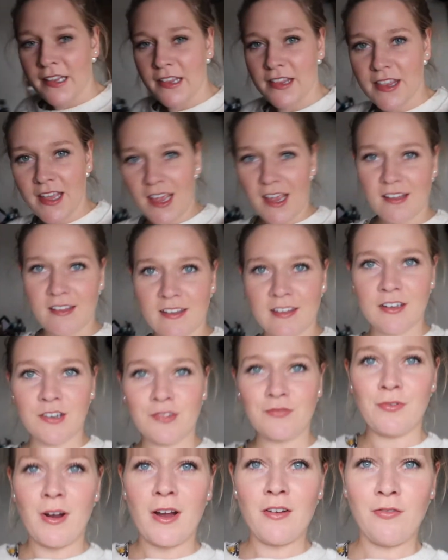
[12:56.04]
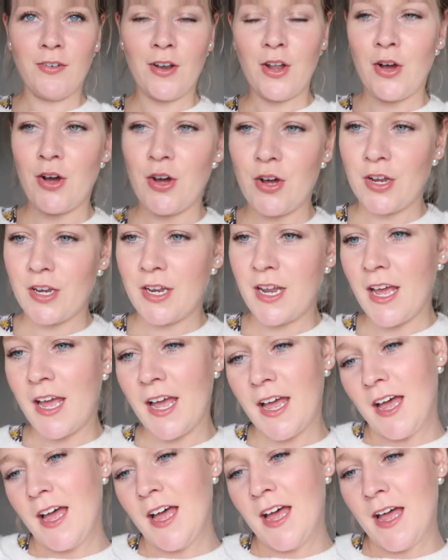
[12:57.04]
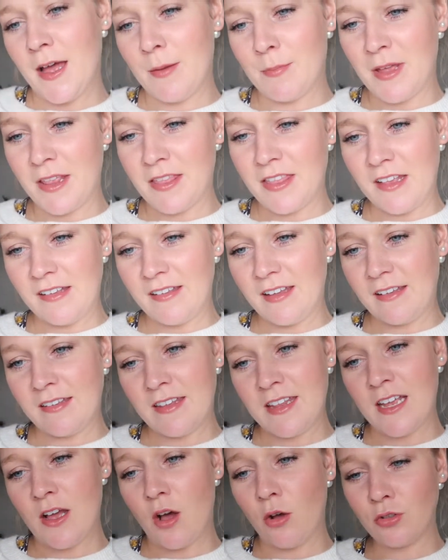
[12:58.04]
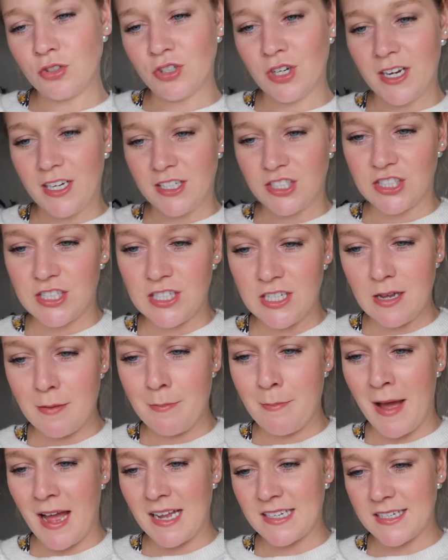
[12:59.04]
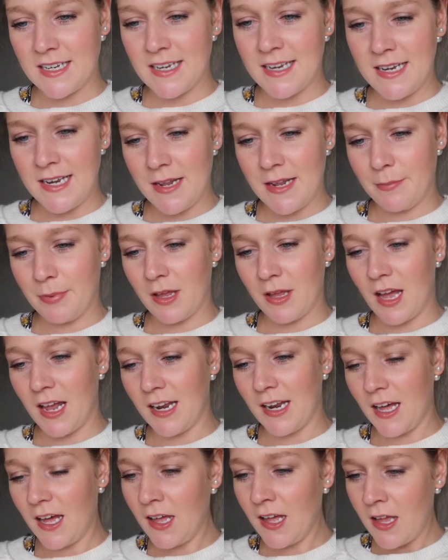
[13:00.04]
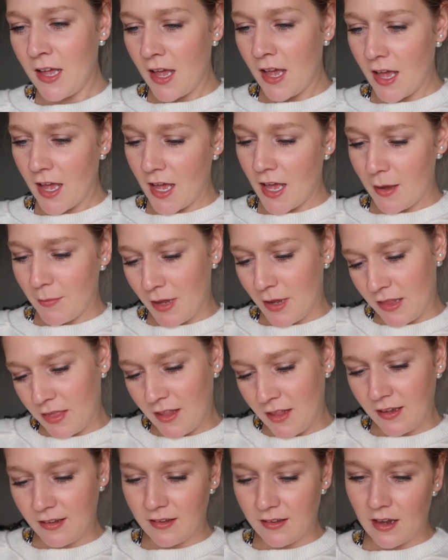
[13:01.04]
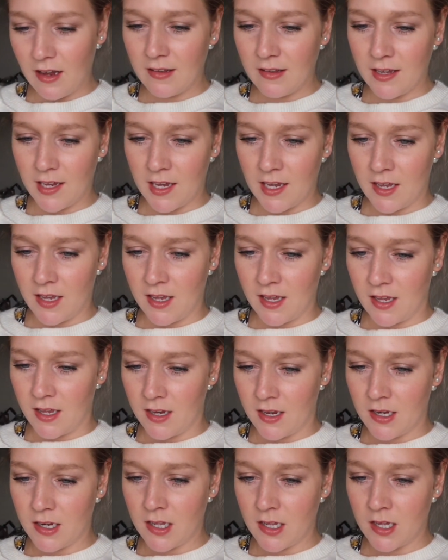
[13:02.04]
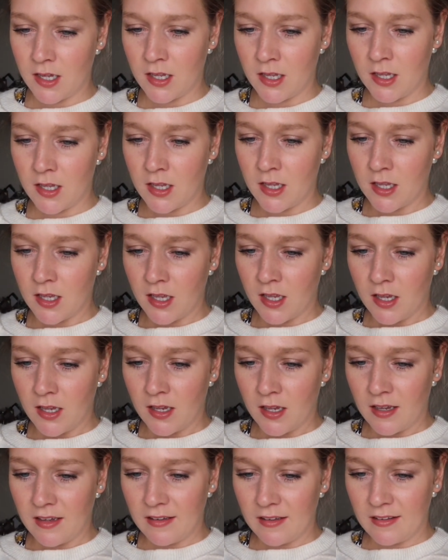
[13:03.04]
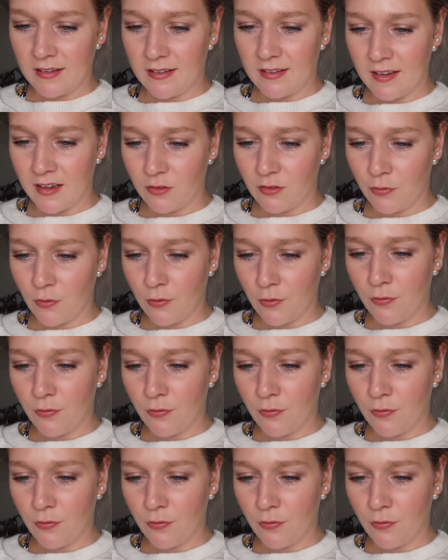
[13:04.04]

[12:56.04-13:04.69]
this Revlon, um, this is the Ultra H D Matte Lip Colour, um, and this is in six four